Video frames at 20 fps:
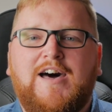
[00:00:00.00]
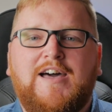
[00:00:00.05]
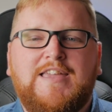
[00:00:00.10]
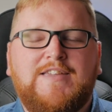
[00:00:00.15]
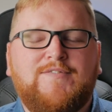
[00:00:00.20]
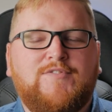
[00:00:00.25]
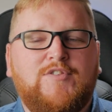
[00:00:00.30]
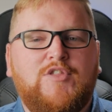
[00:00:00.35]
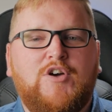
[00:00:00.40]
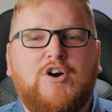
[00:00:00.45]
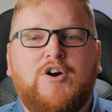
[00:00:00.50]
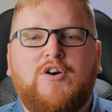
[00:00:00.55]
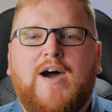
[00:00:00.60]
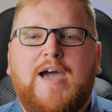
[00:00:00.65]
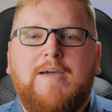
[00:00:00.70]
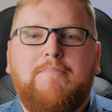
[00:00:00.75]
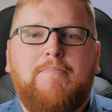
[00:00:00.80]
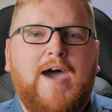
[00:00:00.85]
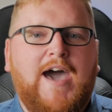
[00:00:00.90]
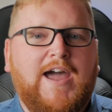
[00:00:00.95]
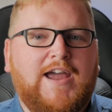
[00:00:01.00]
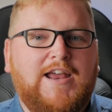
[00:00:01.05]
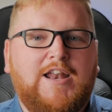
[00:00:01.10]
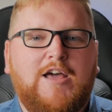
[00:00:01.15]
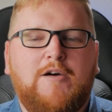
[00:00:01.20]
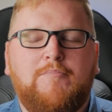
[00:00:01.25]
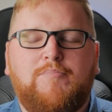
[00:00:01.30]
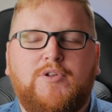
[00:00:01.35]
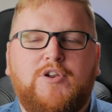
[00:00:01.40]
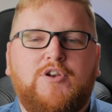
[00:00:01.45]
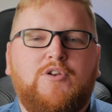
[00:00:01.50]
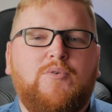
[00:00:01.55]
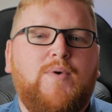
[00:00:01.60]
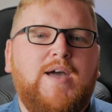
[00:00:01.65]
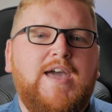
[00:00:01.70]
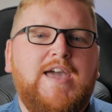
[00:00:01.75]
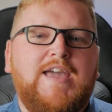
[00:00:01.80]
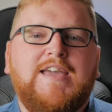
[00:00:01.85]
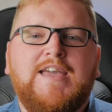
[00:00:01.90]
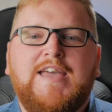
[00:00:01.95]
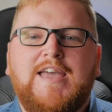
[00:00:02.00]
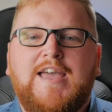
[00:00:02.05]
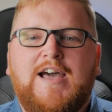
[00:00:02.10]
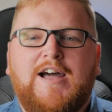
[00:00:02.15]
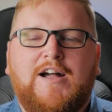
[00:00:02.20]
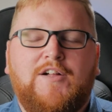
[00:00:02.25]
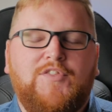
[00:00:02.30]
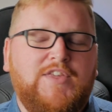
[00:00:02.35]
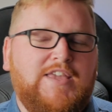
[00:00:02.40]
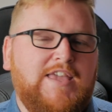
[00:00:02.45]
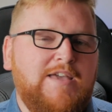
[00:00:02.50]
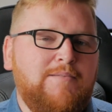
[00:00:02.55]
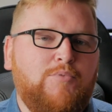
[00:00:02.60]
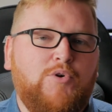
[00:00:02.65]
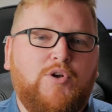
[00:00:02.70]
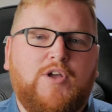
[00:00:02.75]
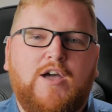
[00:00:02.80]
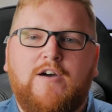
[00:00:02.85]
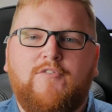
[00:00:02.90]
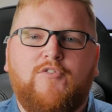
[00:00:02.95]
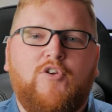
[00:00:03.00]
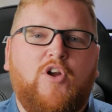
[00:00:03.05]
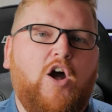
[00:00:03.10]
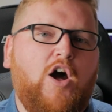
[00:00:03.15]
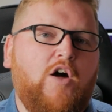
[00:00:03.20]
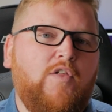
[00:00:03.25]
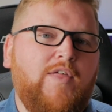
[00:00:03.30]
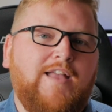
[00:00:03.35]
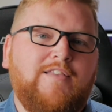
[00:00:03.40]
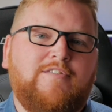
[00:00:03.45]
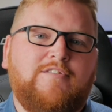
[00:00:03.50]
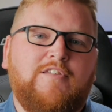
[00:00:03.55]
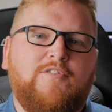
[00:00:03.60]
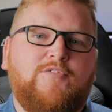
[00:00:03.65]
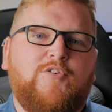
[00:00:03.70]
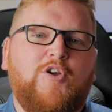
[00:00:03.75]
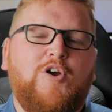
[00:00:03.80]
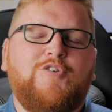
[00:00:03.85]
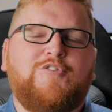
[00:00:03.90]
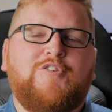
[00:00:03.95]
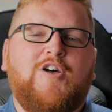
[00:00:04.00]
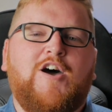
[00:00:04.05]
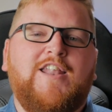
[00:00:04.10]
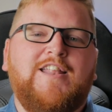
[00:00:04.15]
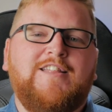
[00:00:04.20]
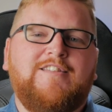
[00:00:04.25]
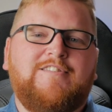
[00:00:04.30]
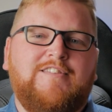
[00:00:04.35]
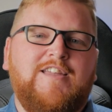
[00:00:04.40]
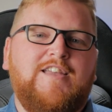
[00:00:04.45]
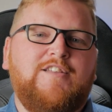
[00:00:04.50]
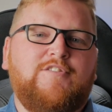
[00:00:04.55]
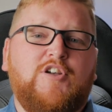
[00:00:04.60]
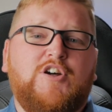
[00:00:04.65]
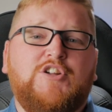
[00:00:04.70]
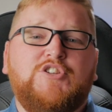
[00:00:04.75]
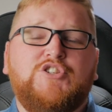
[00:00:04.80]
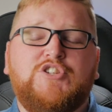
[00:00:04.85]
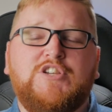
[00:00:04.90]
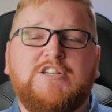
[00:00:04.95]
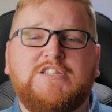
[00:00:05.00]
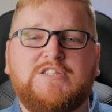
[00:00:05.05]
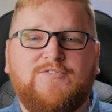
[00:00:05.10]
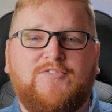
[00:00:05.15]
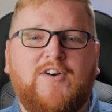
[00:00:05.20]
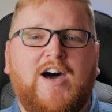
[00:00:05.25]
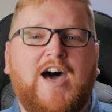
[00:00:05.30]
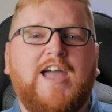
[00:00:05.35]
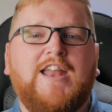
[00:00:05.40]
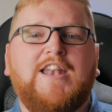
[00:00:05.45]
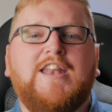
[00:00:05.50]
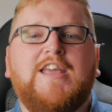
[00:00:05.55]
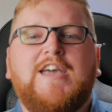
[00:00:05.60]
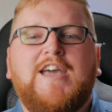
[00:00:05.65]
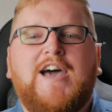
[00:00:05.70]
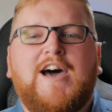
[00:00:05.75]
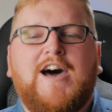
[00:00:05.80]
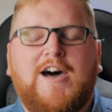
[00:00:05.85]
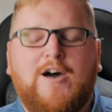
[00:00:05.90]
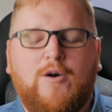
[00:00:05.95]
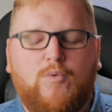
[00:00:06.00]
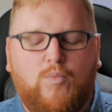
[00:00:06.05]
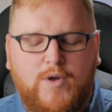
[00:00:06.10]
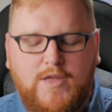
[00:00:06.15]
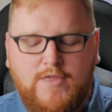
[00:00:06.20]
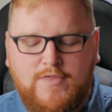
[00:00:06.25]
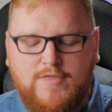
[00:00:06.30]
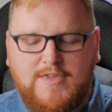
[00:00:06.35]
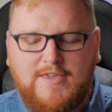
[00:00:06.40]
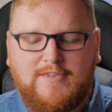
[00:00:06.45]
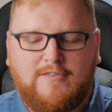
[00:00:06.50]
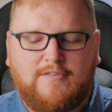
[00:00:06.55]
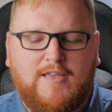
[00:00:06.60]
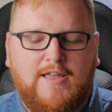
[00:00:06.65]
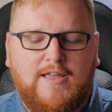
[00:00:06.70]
even though I pack it up, put it away. The gimbal cover, all that stuff goes on and stays on just fine with these